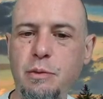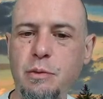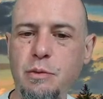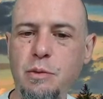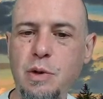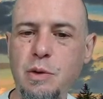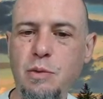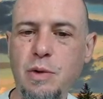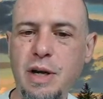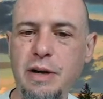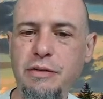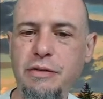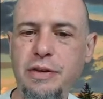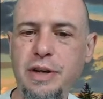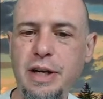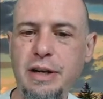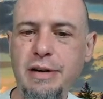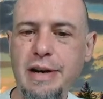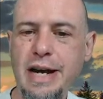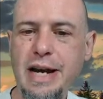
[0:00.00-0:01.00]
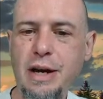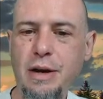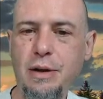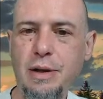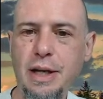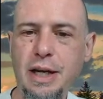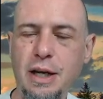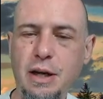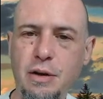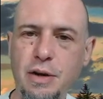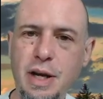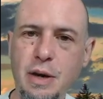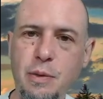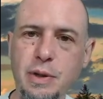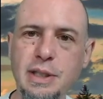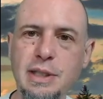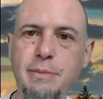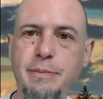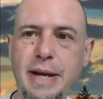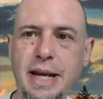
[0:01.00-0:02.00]
we want to figure out, like, okay,
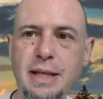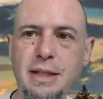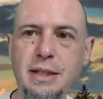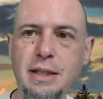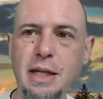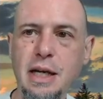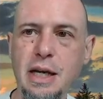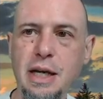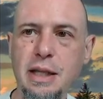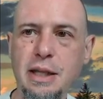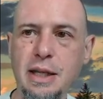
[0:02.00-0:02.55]
what's the baseline?